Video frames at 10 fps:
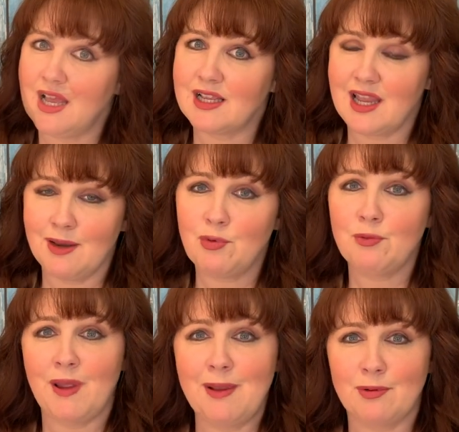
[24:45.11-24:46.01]
It can
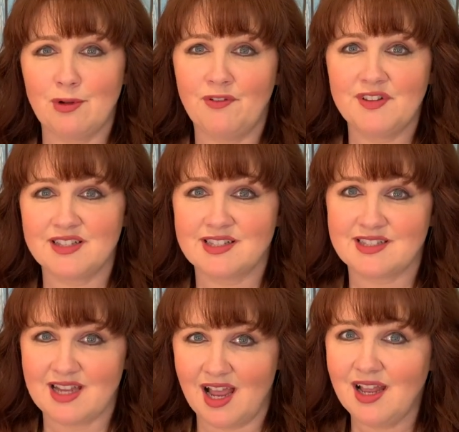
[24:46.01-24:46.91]
put people off at the
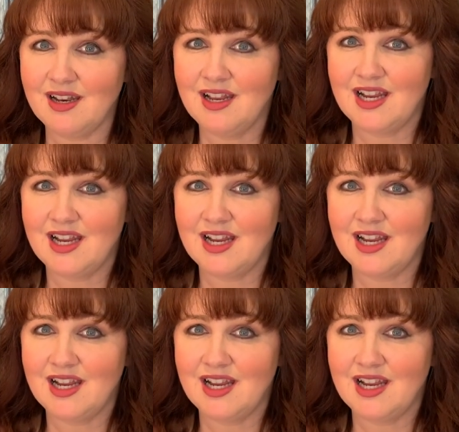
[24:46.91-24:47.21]
start.